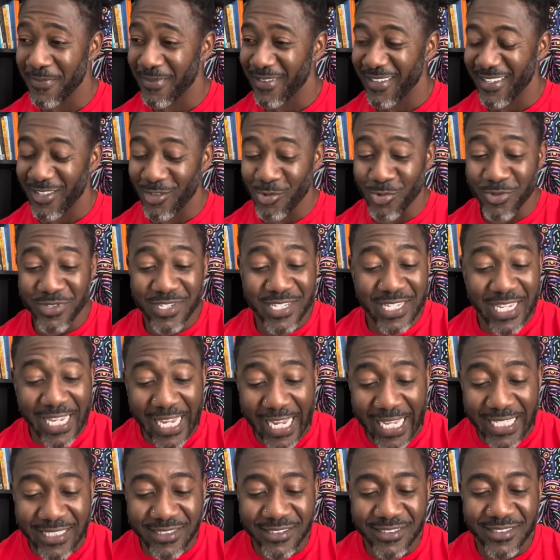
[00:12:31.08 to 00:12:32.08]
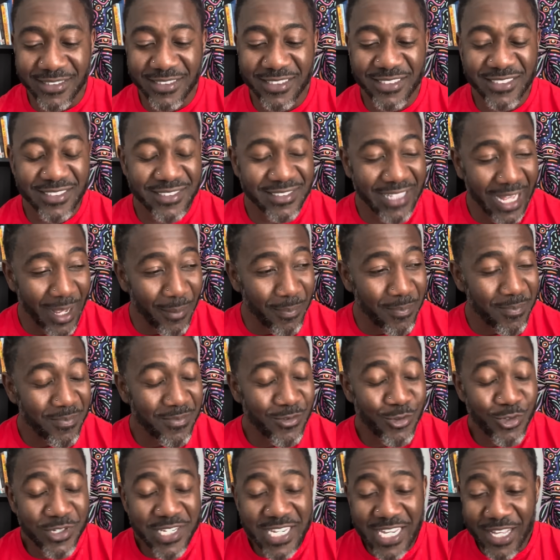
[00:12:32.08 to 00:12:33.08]
You can't
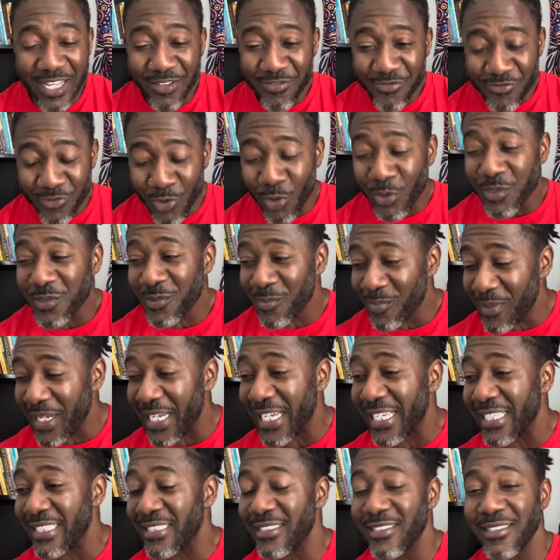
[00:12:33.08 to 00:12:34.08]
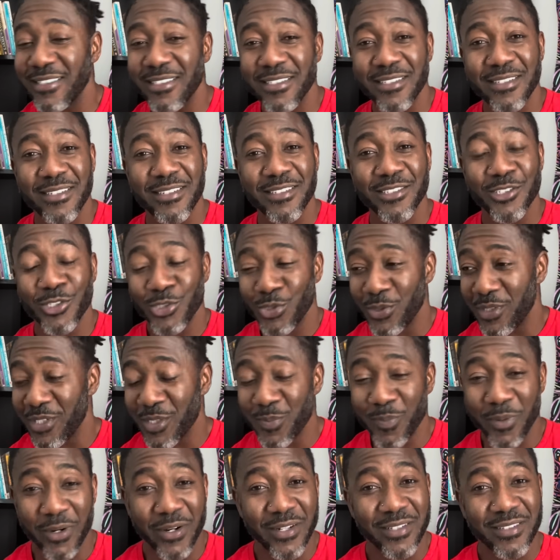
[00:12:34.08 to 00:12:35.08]
force a man to do his
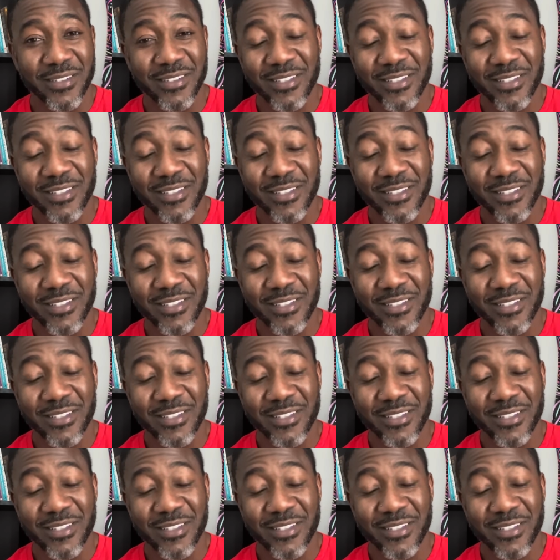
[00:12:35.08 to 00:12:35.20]
part.